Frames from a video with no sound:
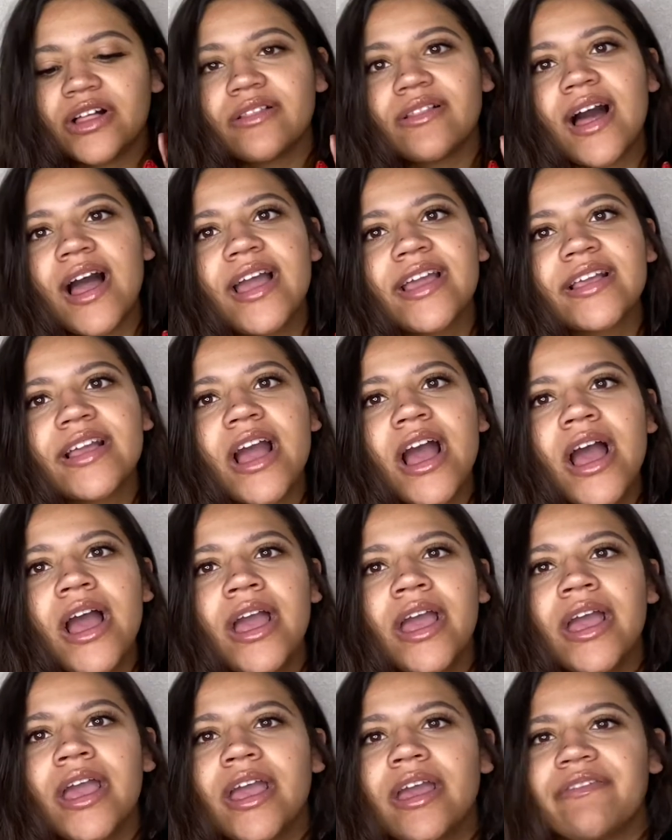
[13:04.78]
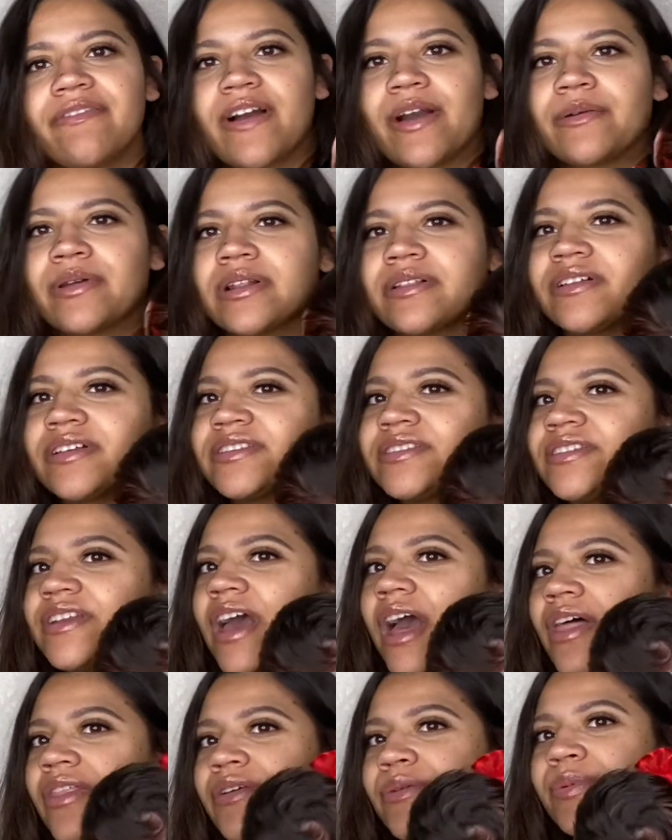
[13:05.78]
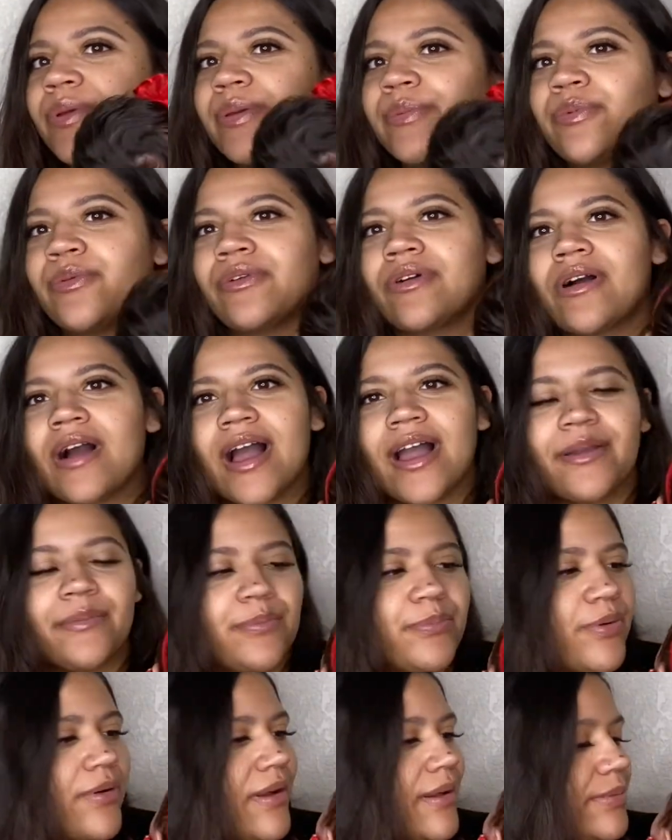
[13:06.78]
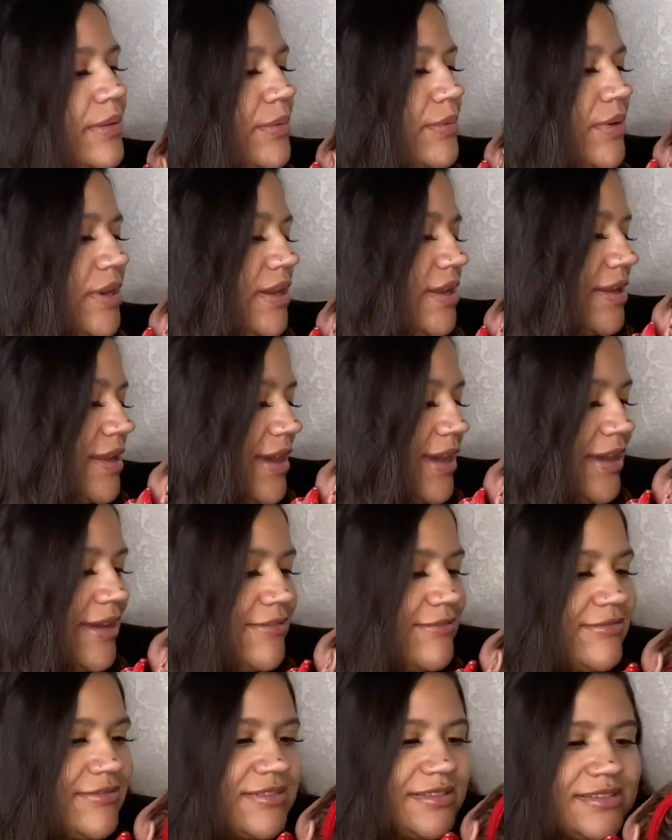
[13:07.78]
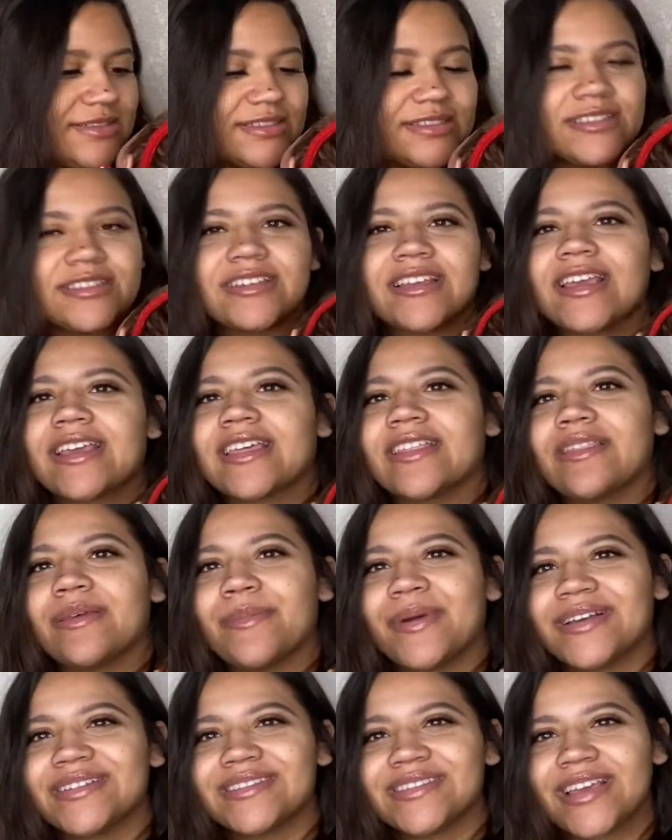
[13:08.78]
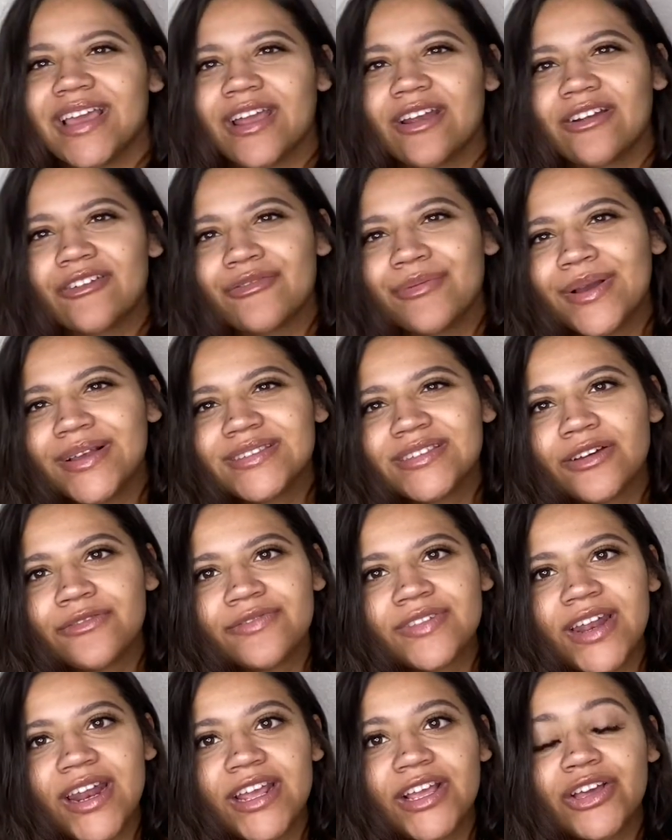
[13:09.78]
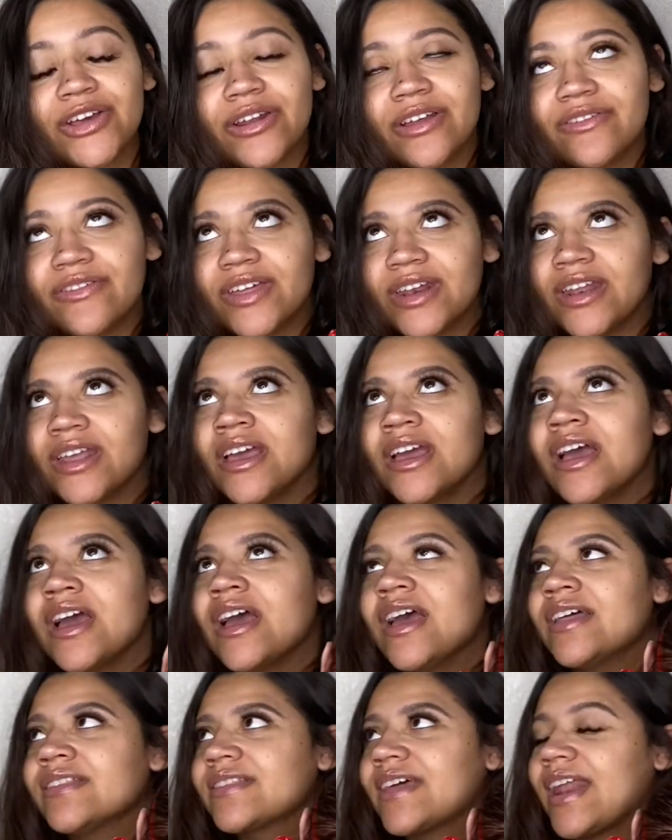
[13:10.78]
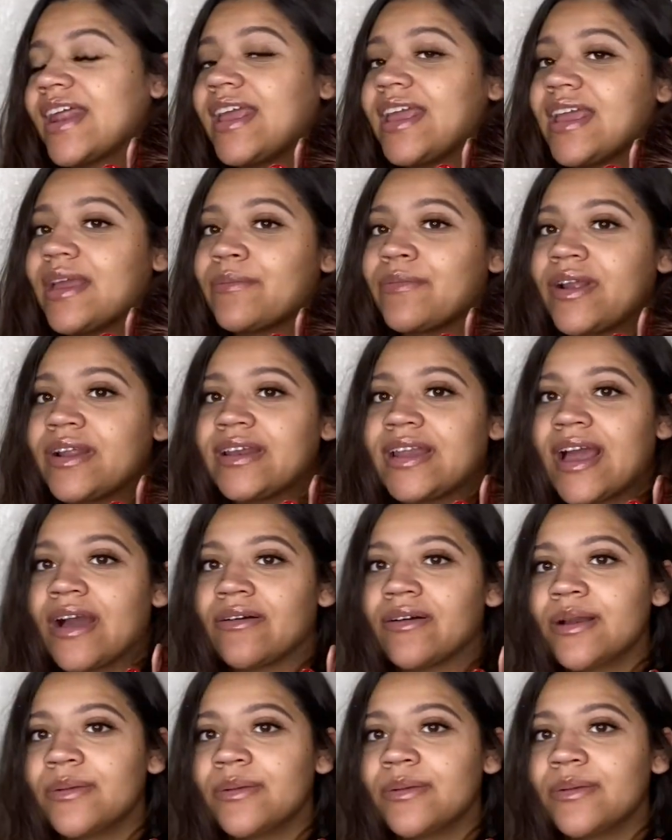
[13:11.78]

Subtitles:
like if I would have listened to other people, I probably wouldn't have taken the best care of myself that I could have and that I am right now.